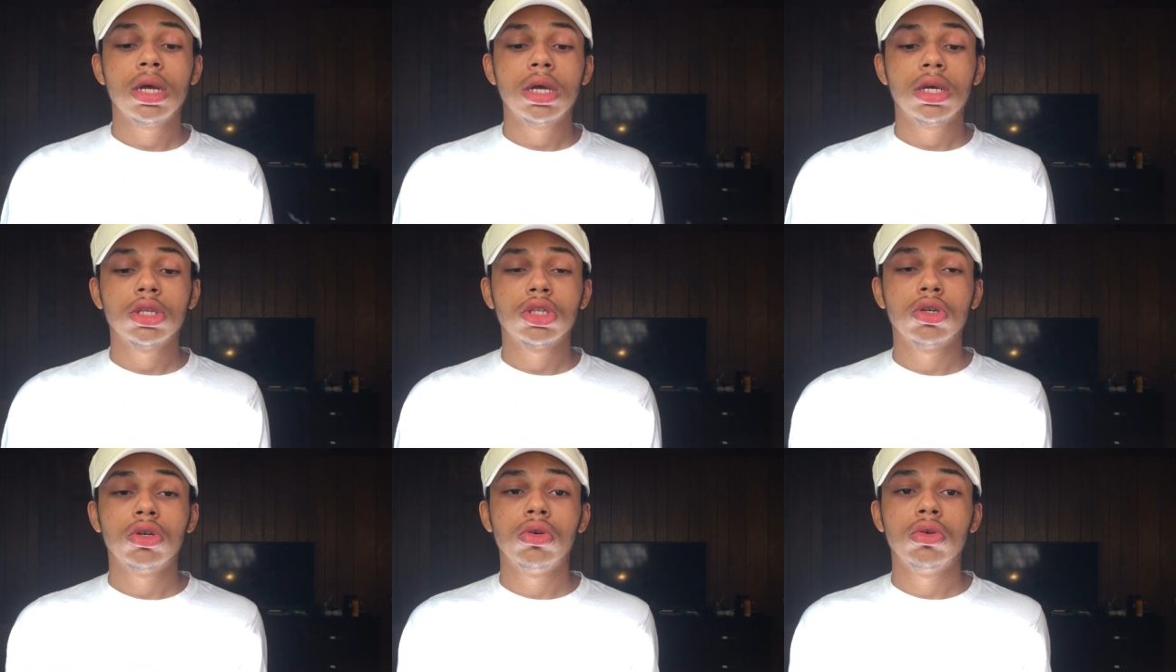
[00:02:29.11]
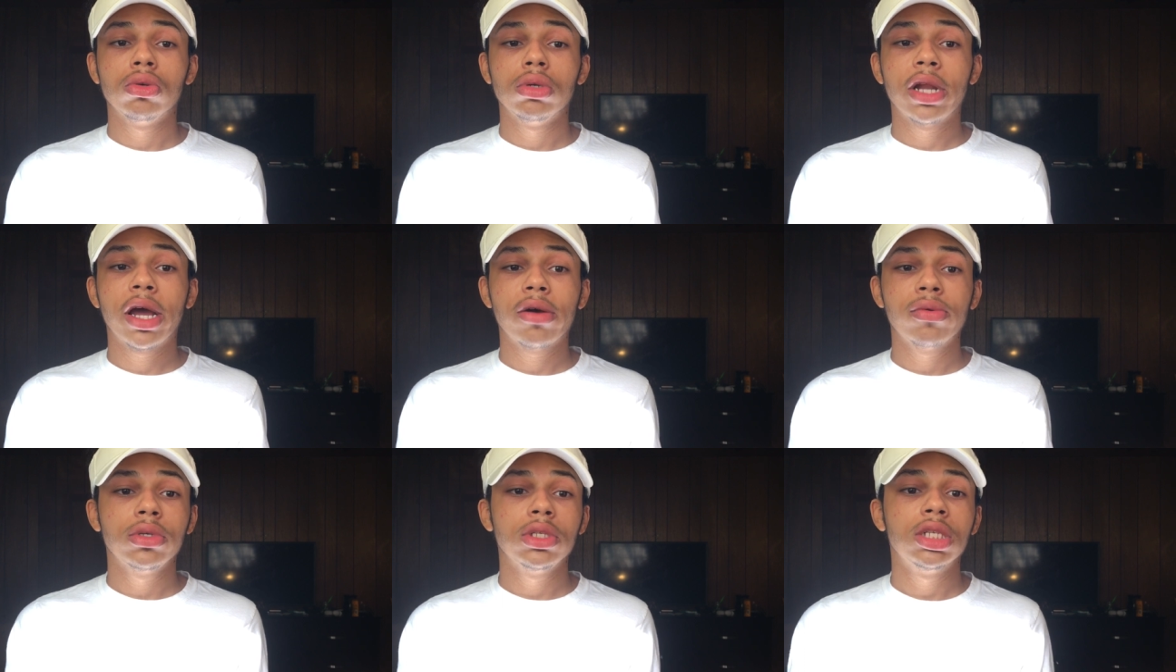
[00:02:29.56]
So
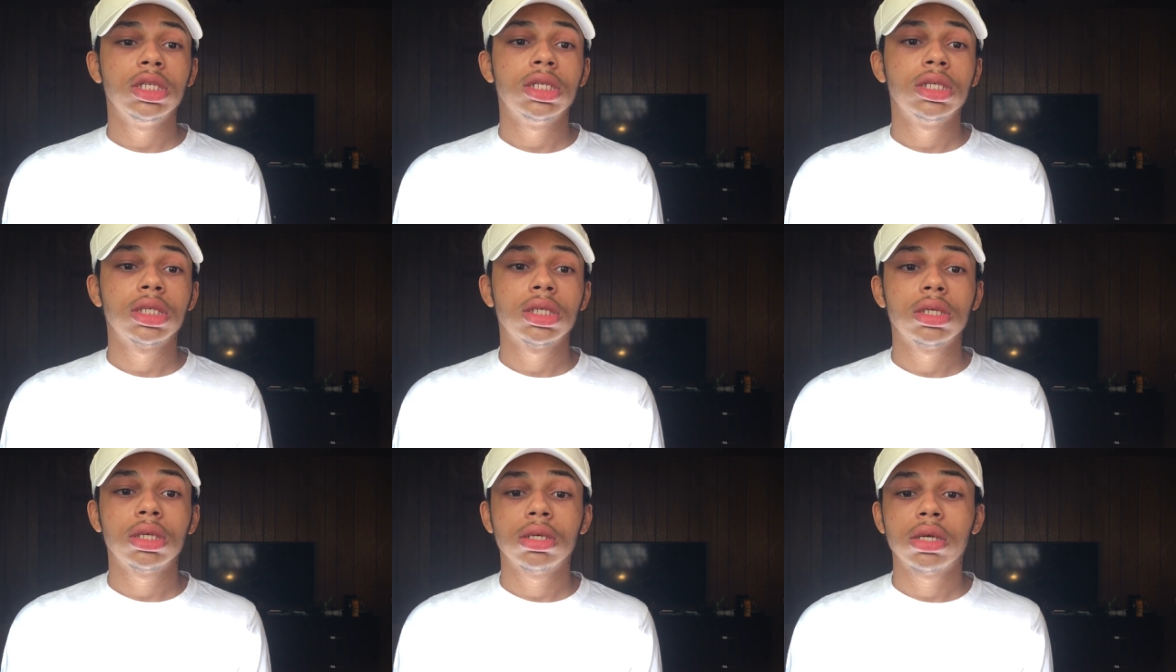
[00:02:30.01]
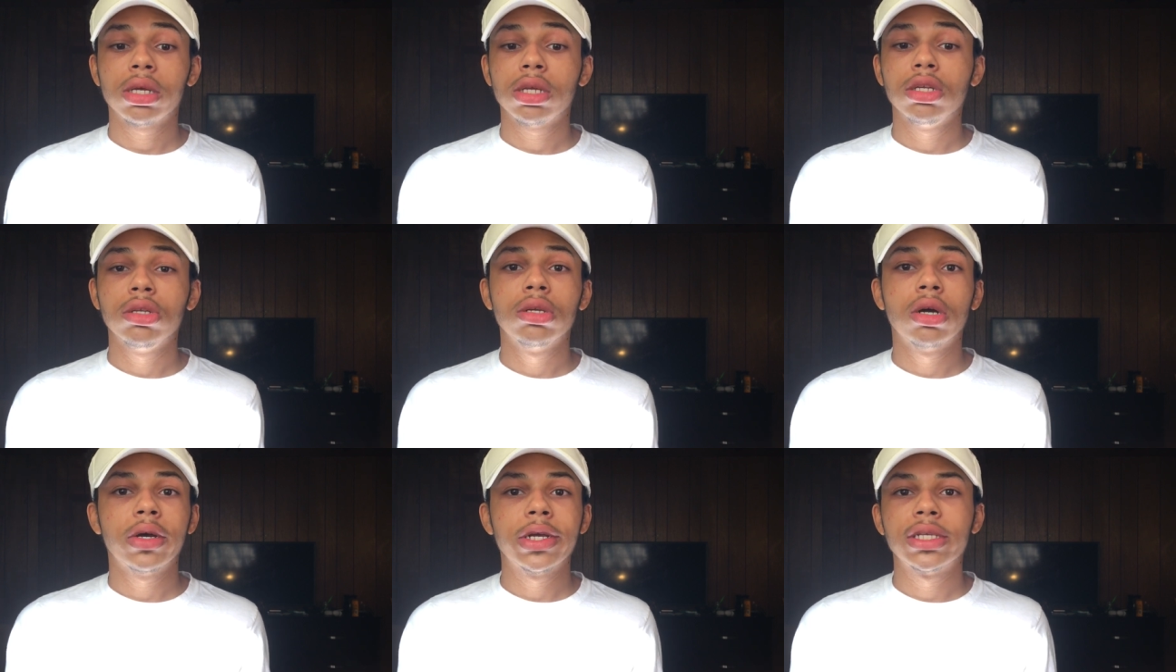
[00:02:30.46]
now we just
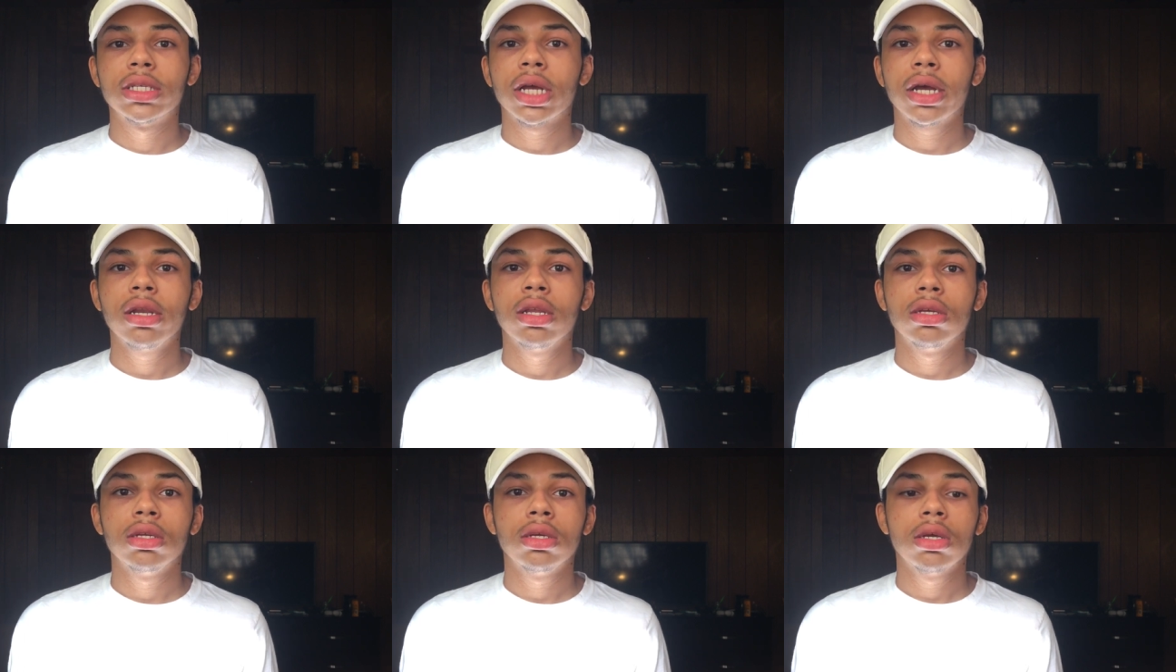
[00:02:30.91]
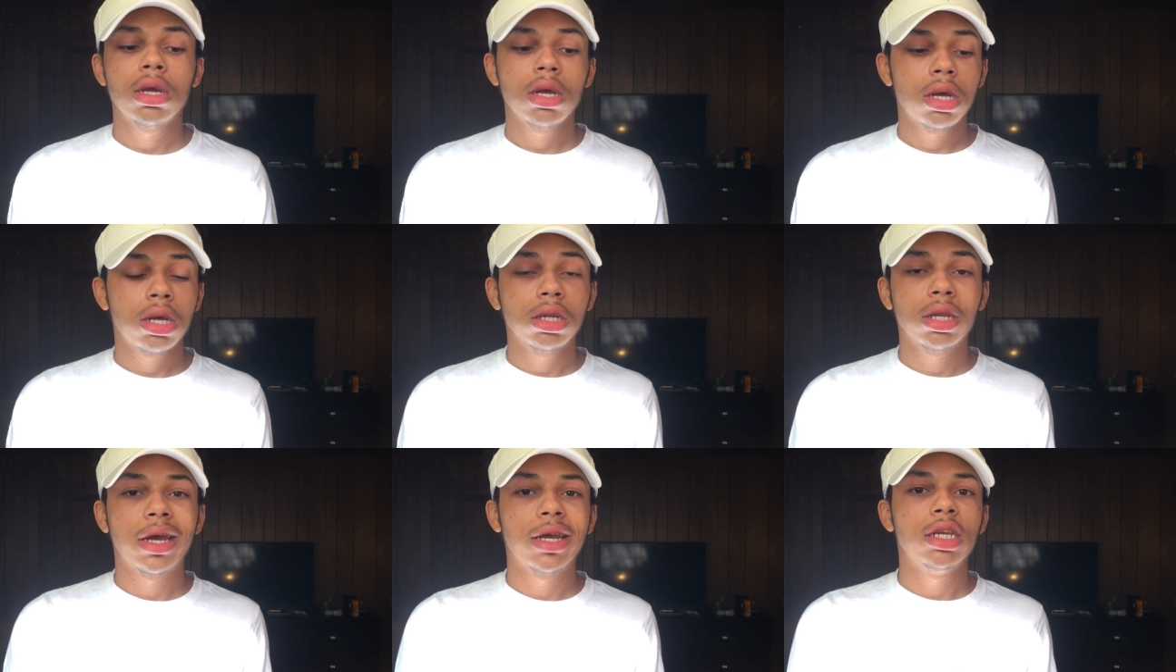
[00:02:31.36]
excited.
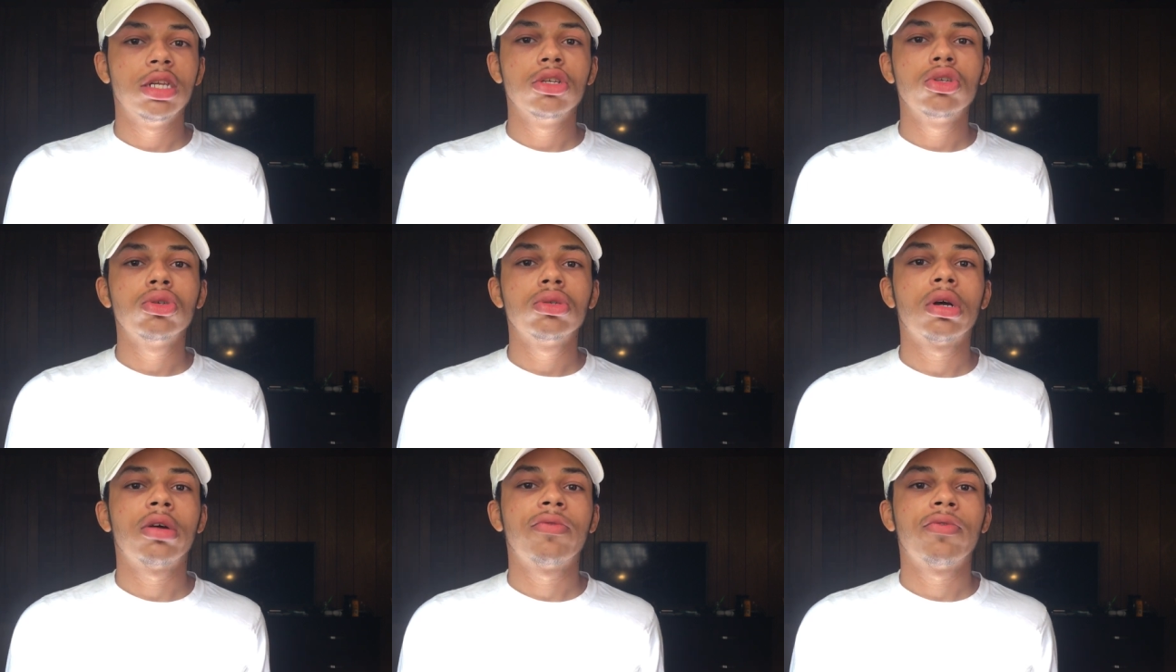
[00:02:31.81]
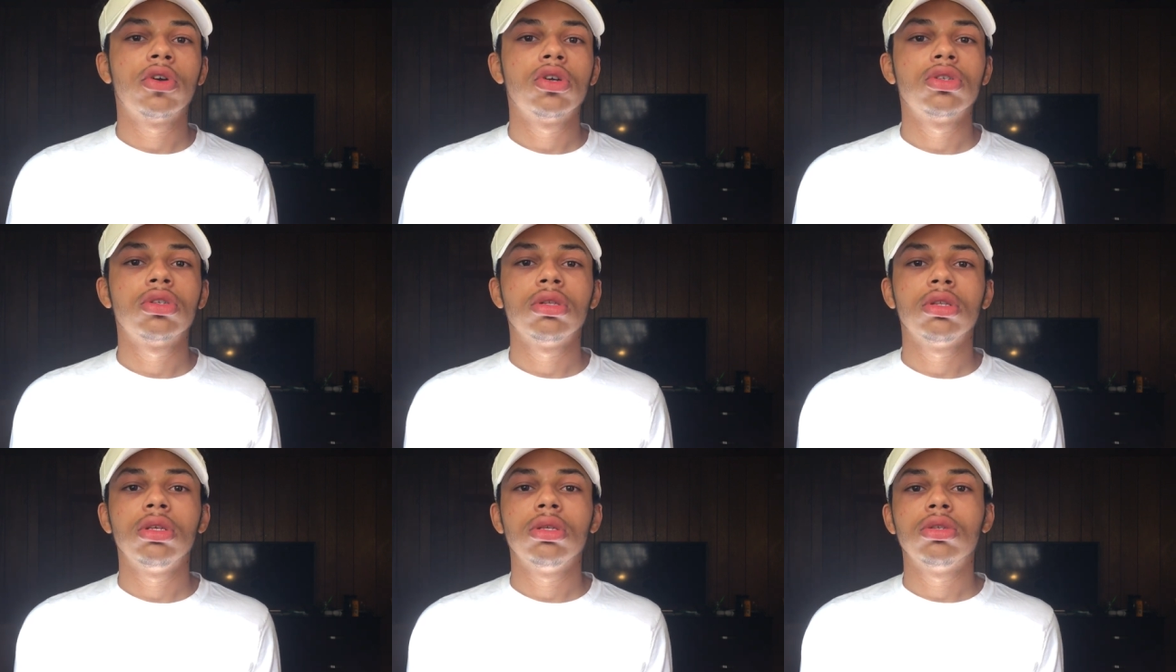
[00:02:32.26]
Like, this was our
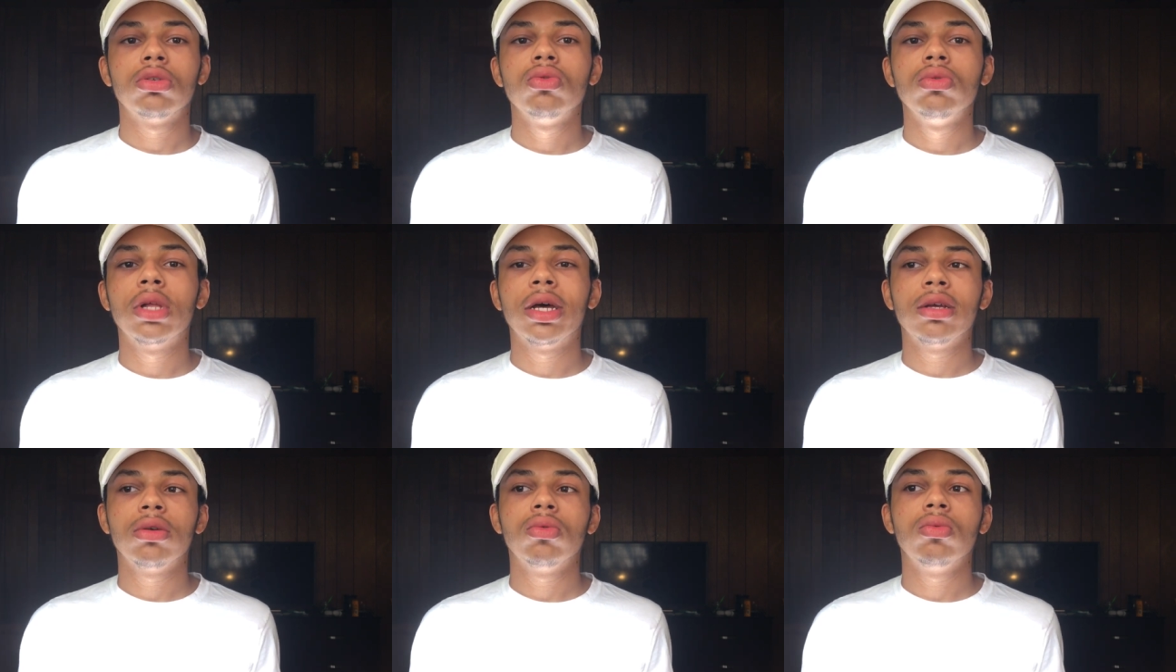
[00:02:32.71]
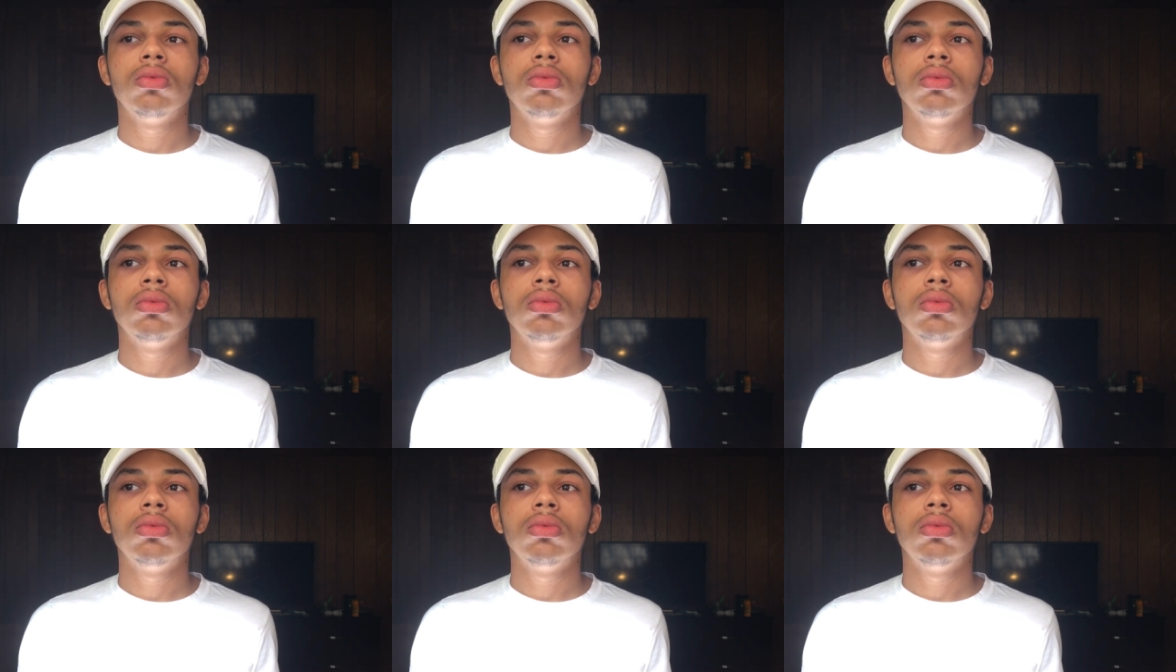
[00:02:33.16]
first one too. Like,